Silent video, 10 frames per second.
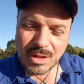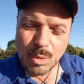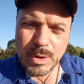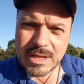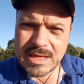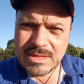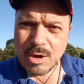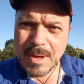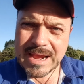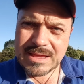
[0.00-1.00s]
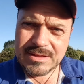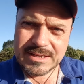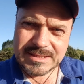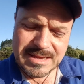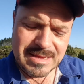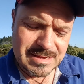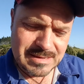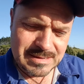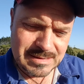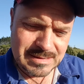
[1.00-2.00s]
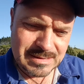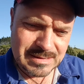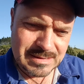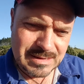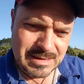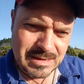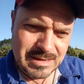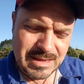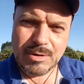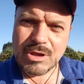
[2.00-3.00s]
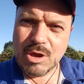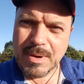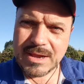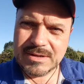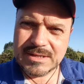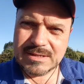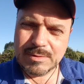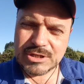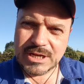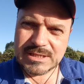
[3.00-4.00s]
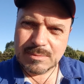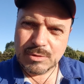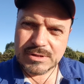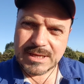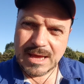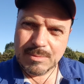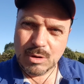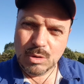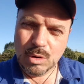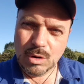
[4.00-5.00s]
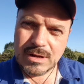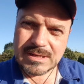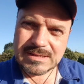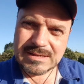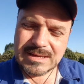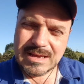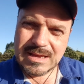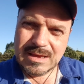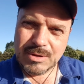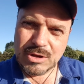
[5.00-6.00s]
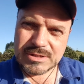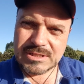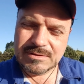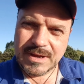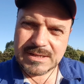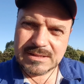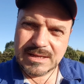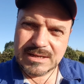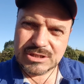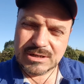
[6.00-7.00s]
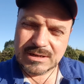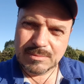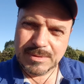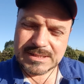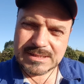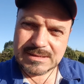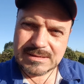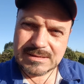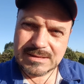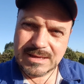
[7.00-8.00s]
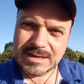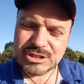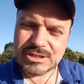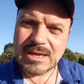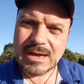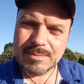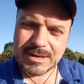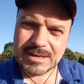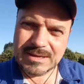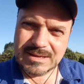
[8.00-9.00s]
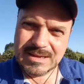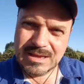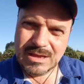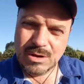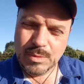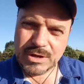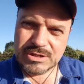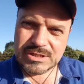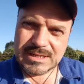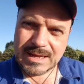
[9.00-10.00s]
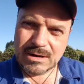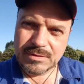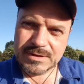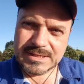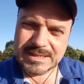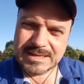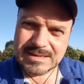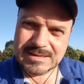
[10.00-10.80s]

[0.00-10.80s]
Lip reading: we could either go back in the dizzy. Yeah, we could go back in the dizzy and we could change that points gap, or because it's affected the ignition a little bit, the ignition timing, we could just slacken off the dizzy